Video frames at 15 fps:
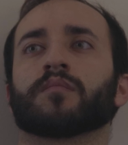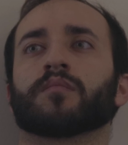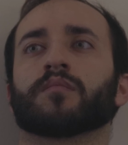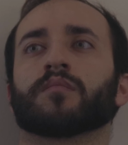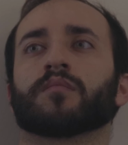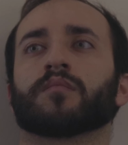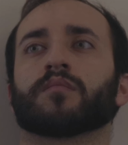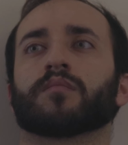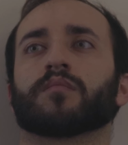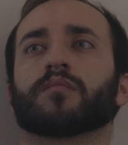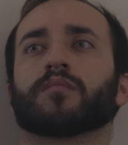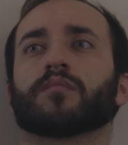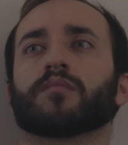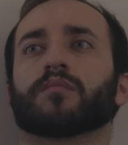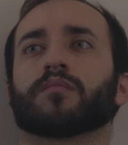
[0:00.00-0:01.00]

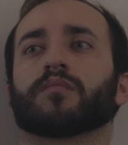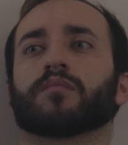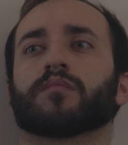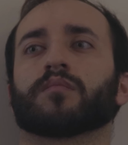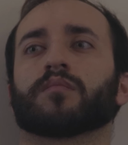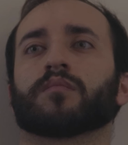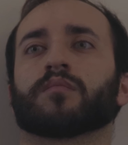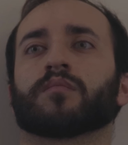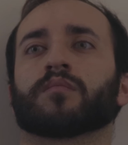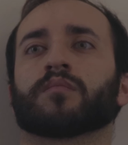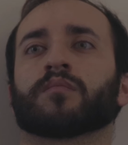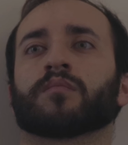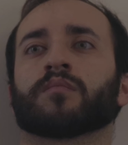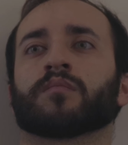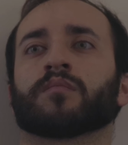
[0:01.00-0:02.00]

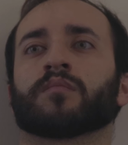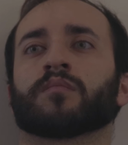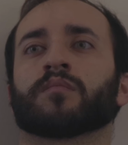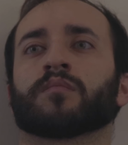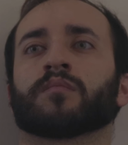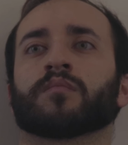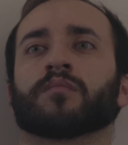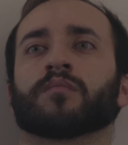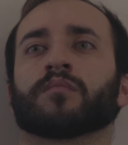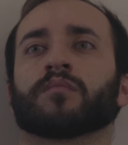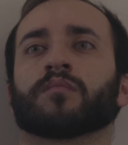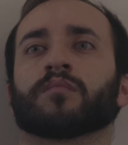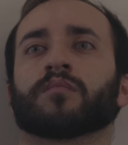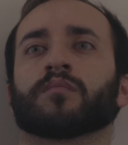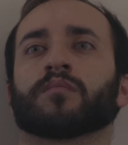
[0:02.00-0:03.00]

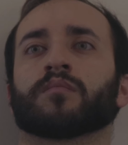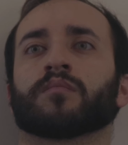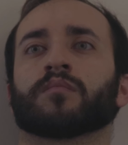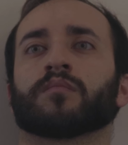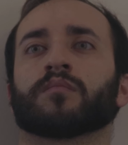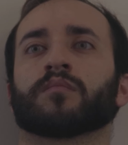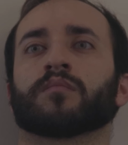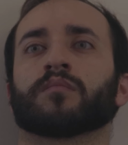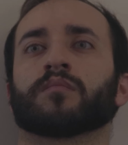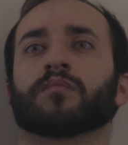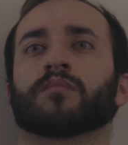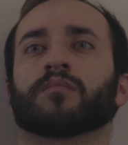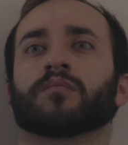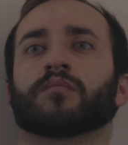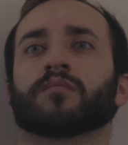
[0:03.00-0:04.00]

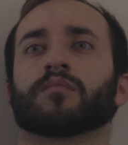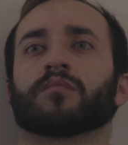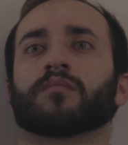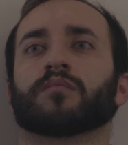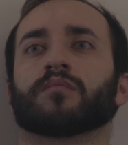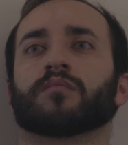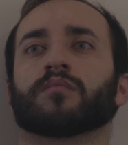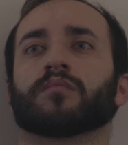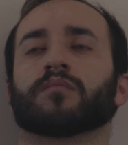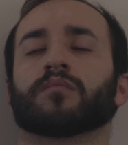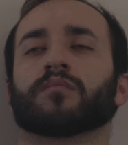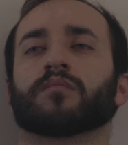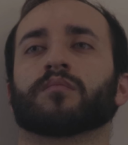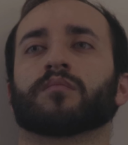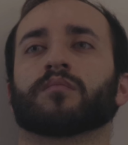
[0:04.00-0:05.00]

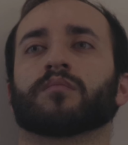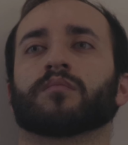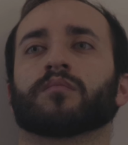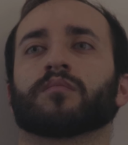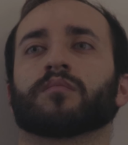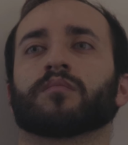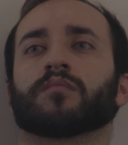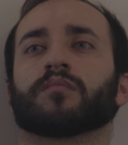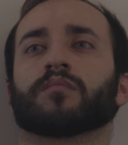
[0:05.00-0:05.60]
(silence)